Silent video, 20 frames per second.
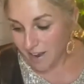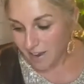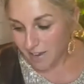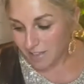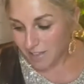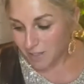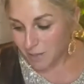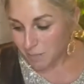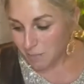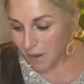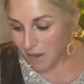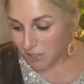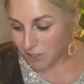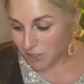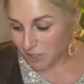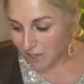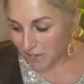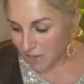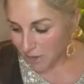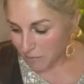
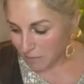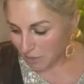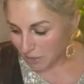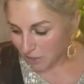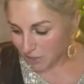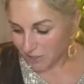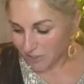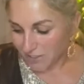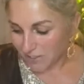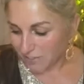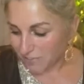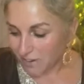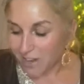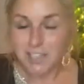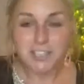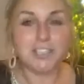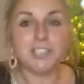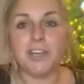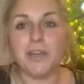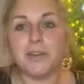specially commissioned. If
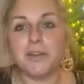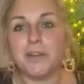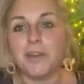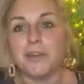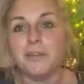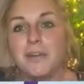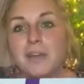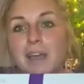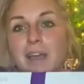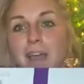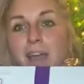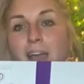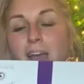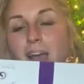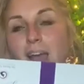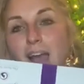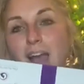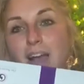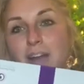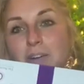I show you
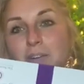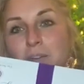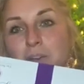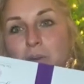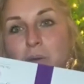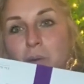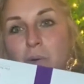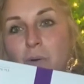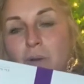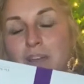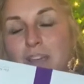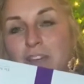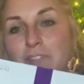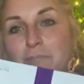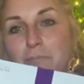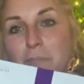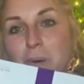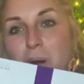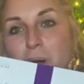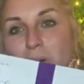how your
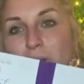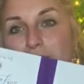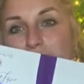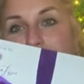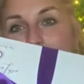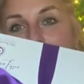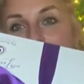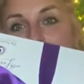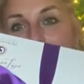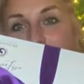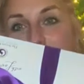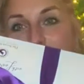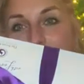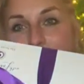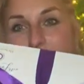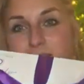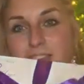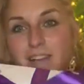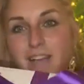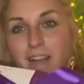gift box is
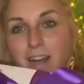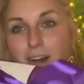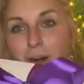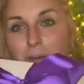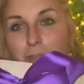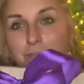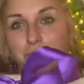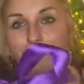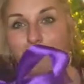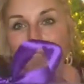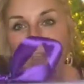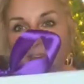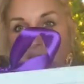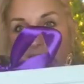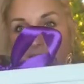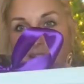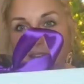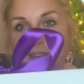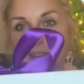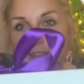going to come,
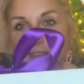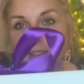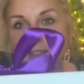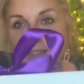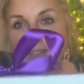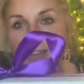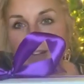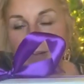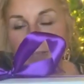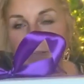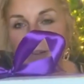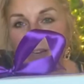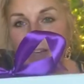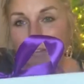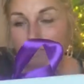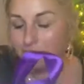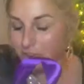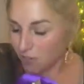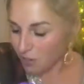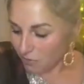it's a
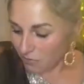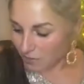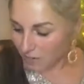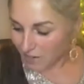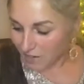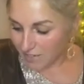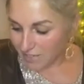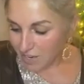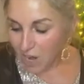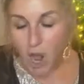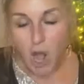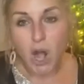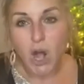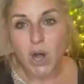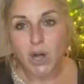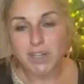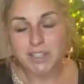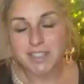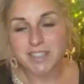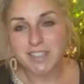lift off lid
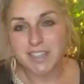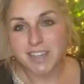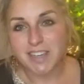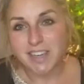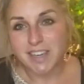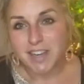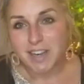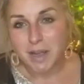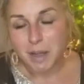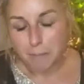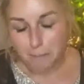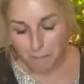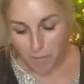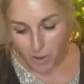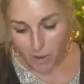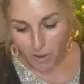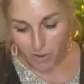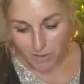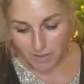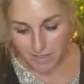hard
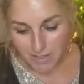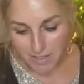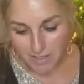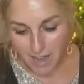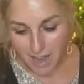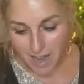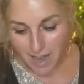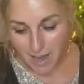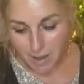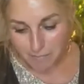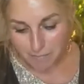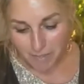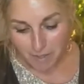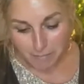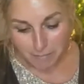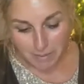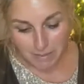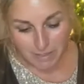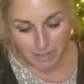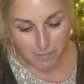box.
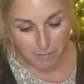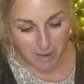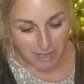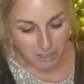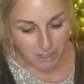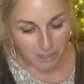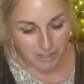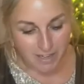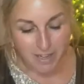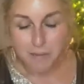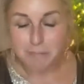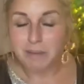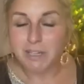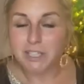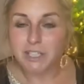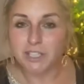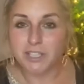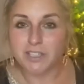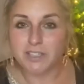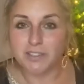They've been specially
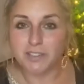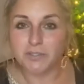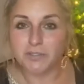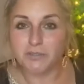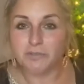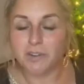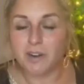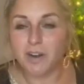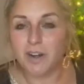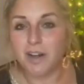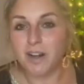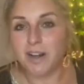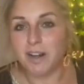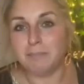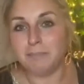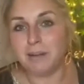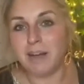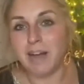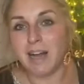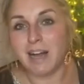commissioned for
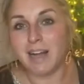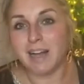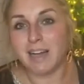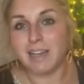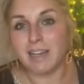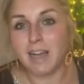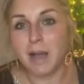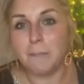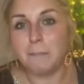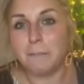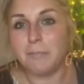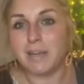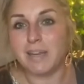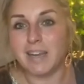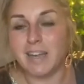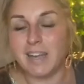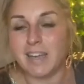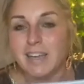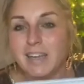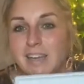a
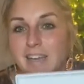company